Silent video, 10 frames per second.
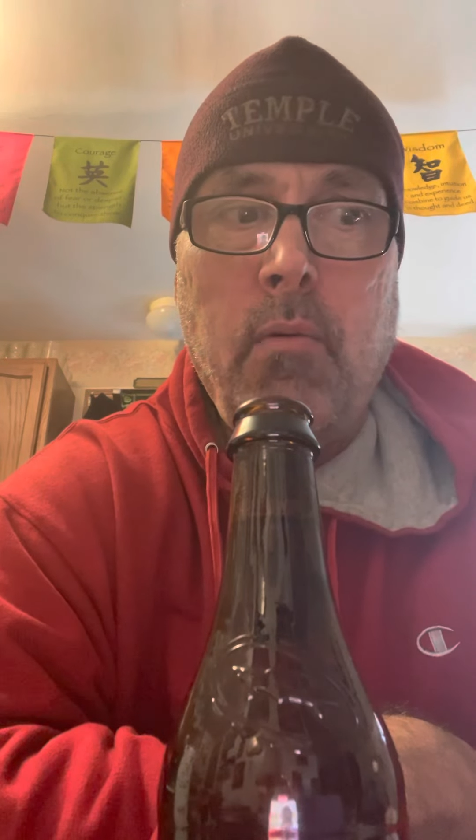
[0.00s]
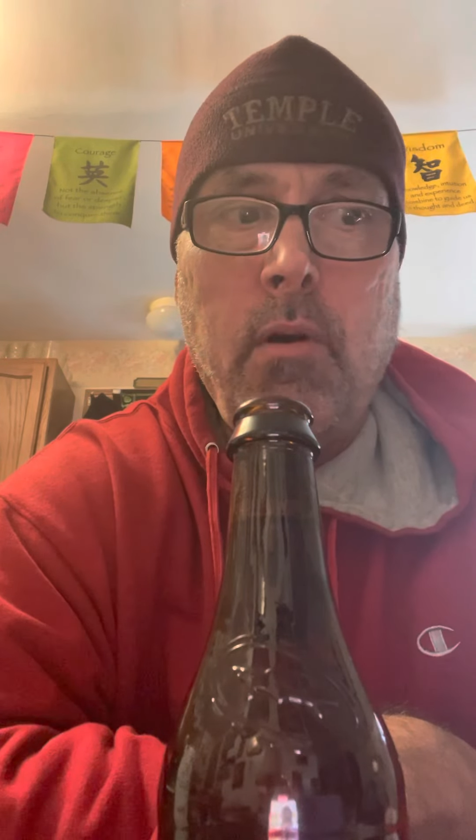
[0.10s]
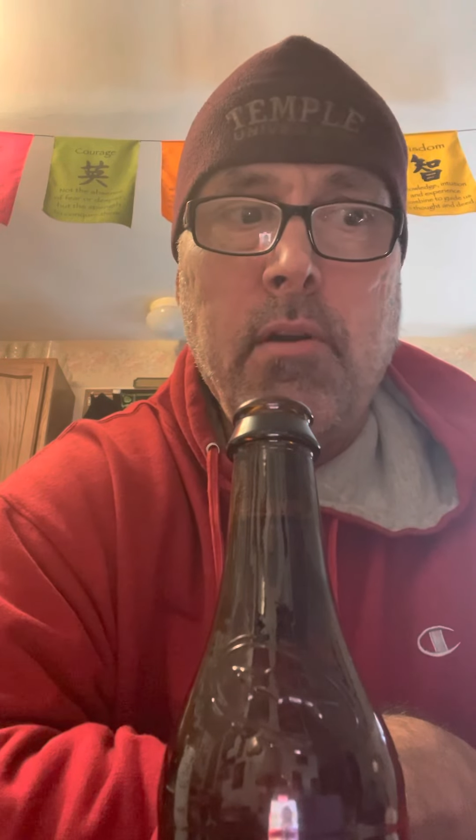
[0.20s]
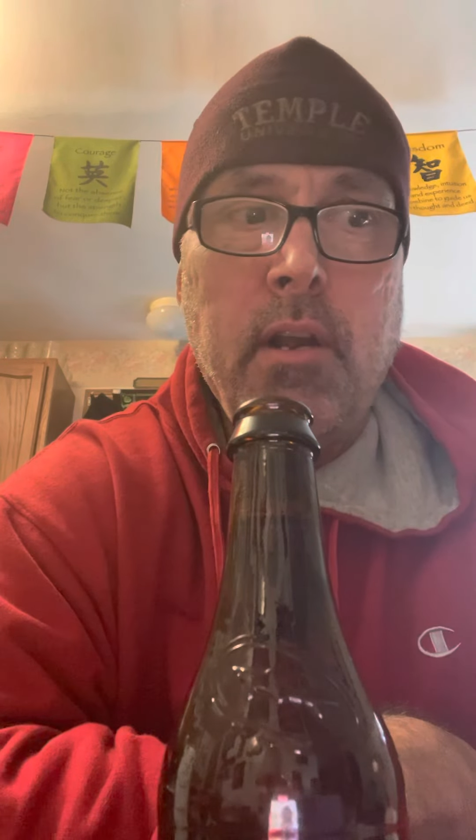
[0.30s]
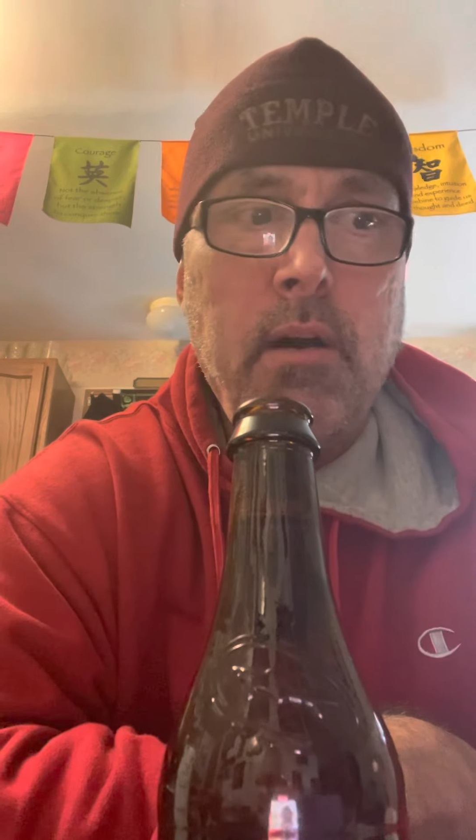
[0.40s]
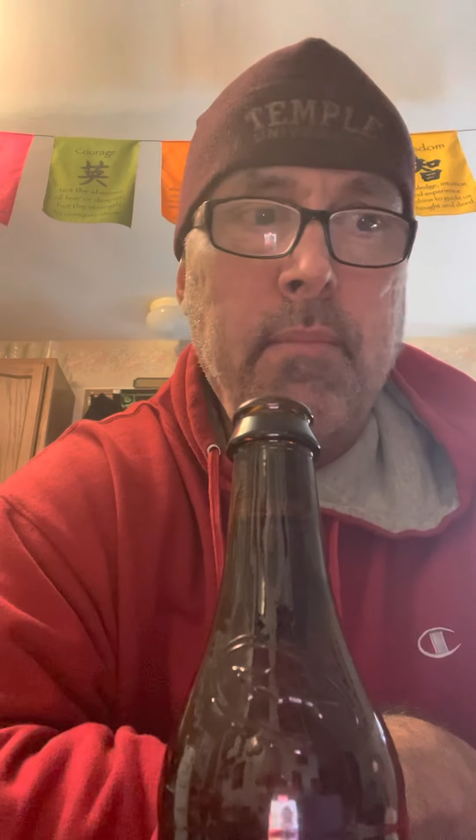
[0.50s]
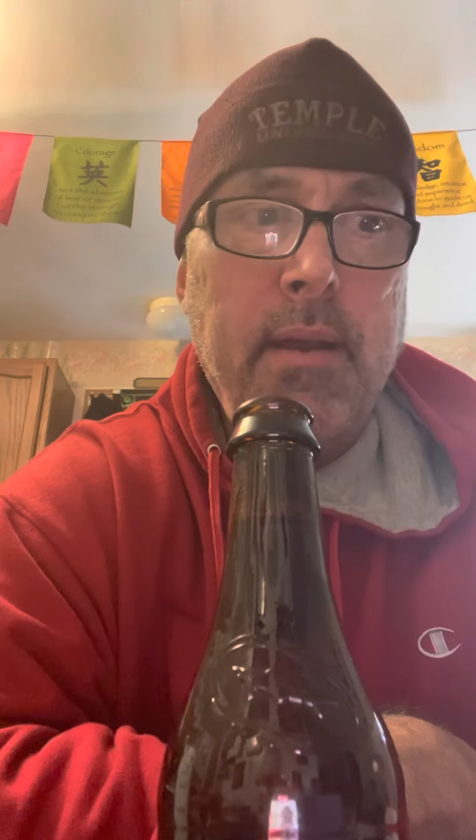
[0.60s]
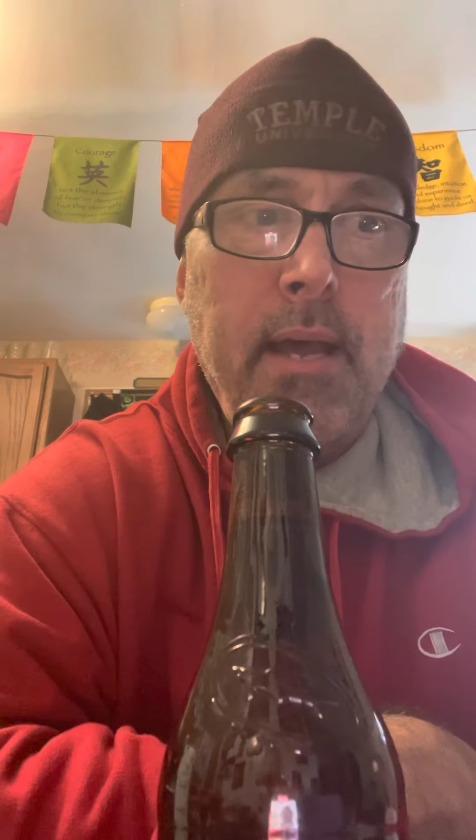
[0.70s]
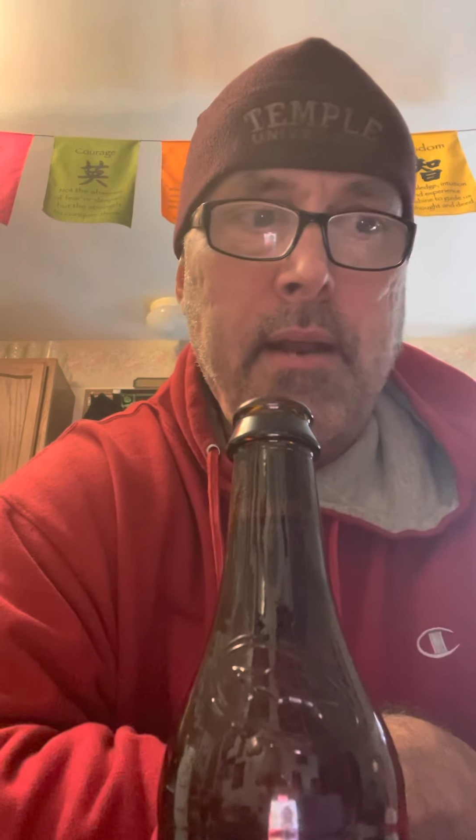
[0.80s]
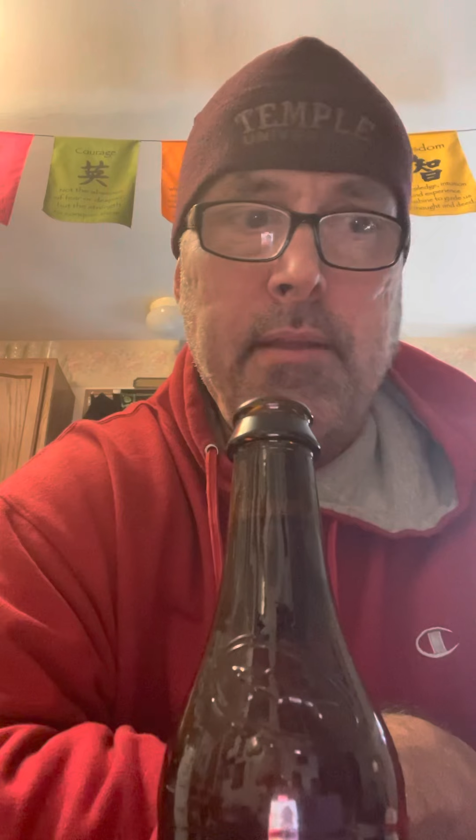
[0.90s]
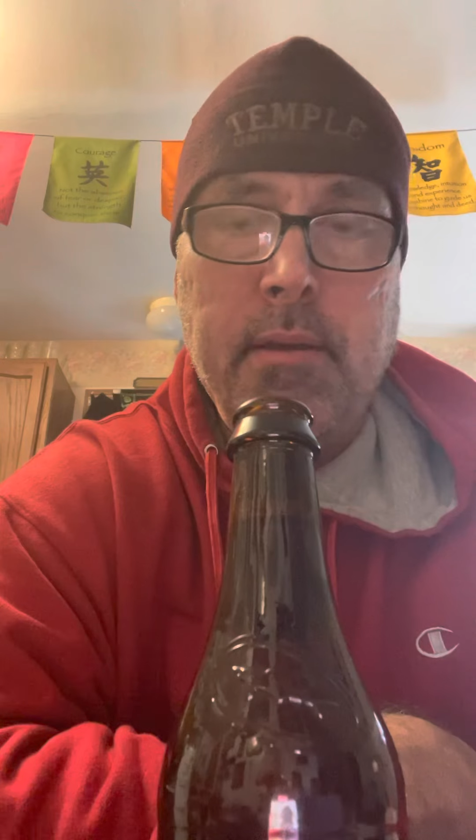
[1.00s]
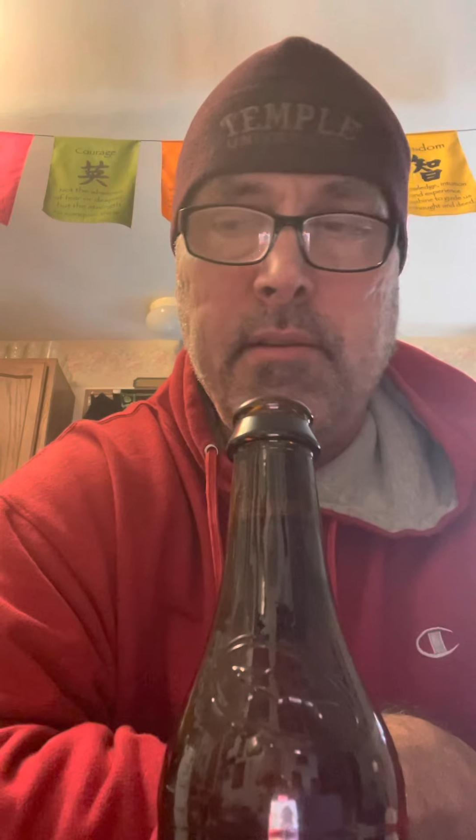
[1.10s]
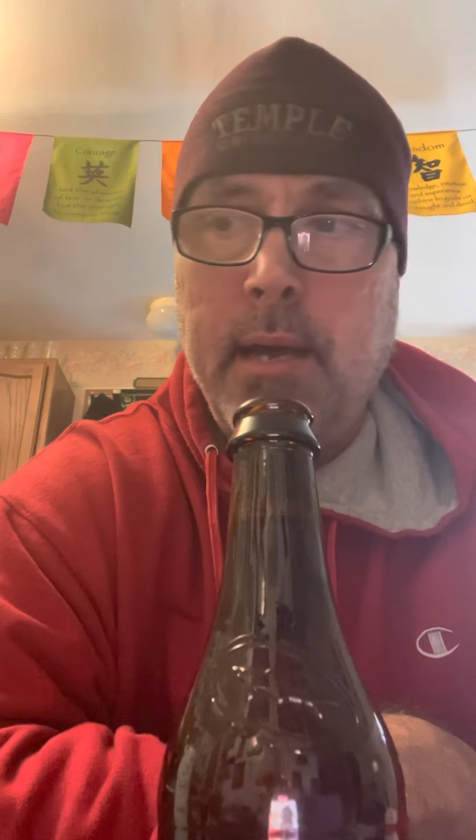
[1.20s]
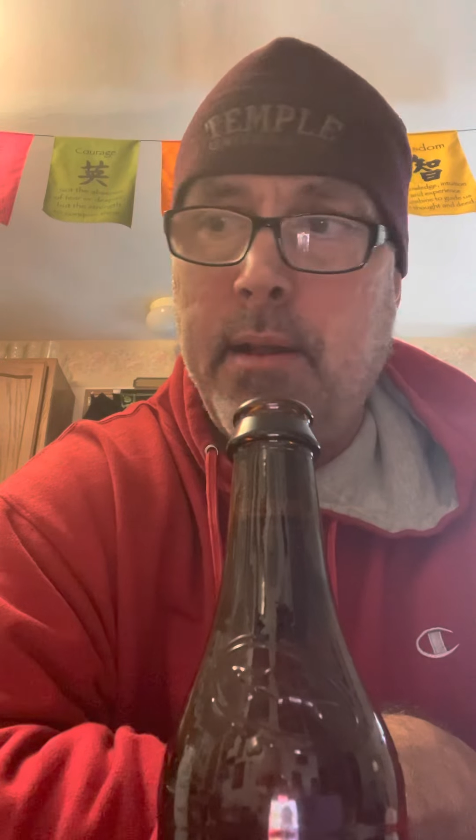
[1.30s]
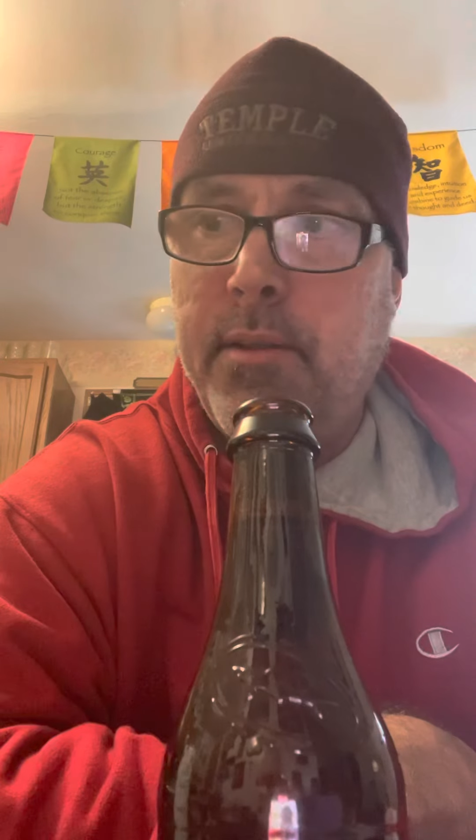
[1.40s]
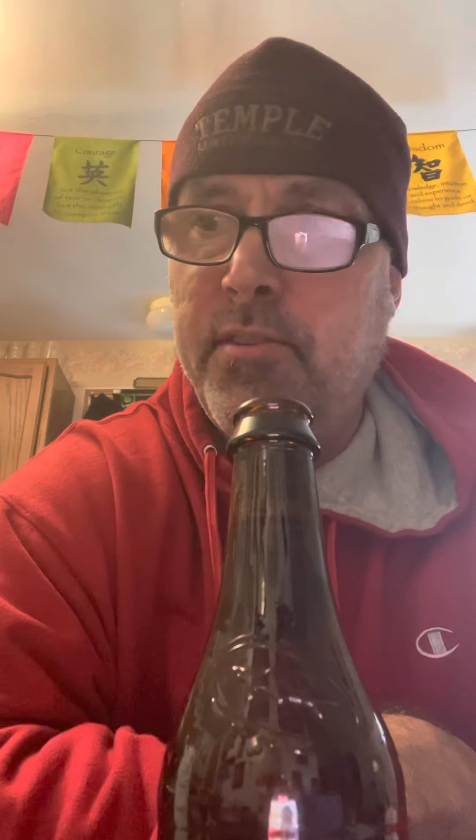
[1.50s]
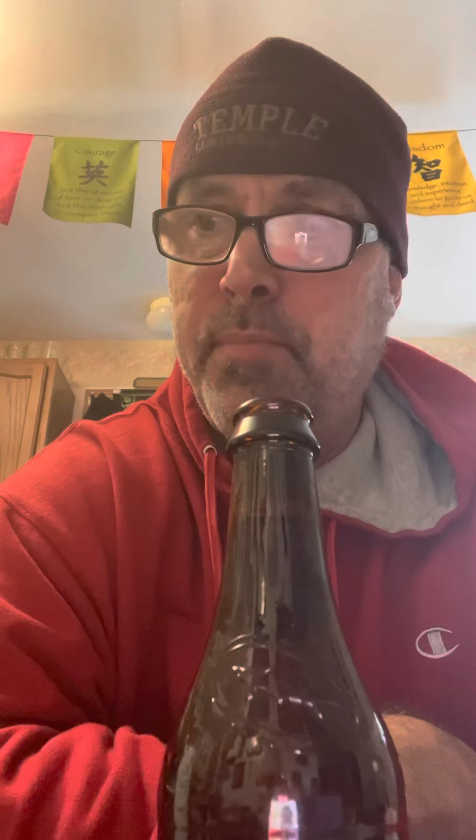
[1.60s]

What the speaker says: water coming out of the